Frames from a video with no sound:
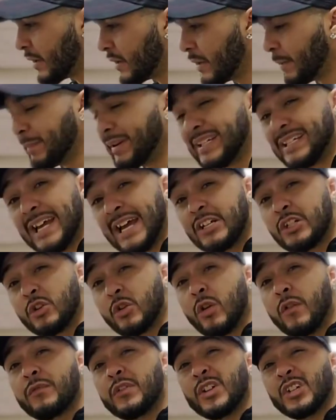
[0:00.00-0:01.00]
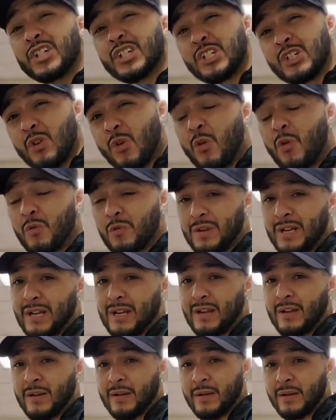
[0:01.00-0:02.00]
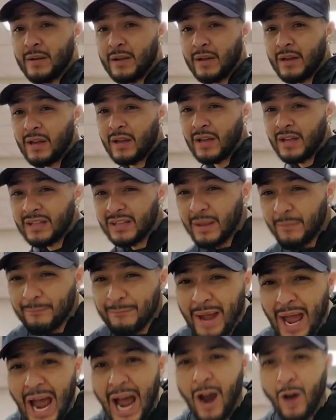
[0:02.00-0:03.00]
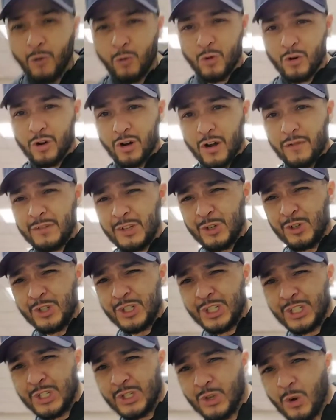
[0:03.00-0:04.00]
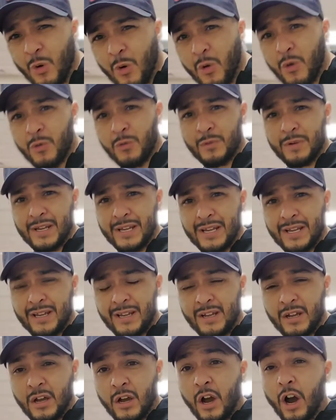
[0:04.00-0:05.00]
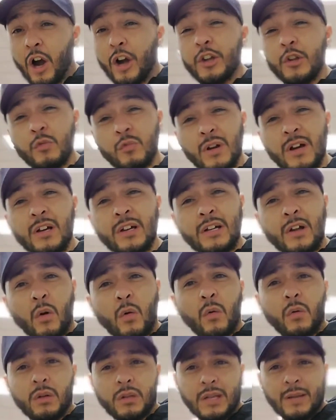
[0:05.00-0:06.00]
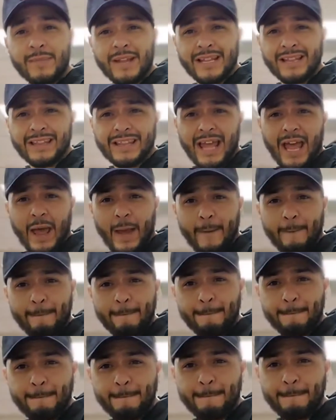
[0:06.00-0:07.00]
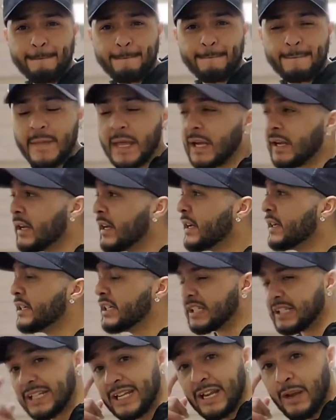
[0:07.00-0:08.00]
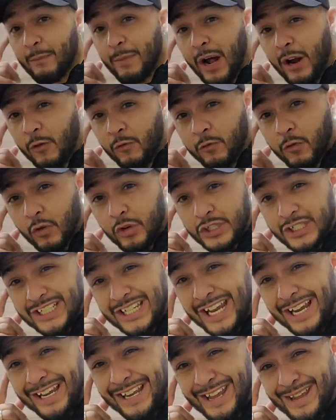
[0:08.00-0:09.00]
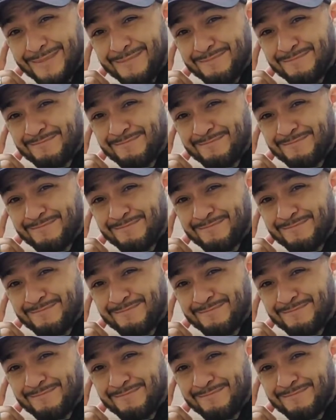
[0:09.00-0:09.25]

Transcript: the potential of your story, the power of your story? Are you really going to limit that? Just think about it for a second.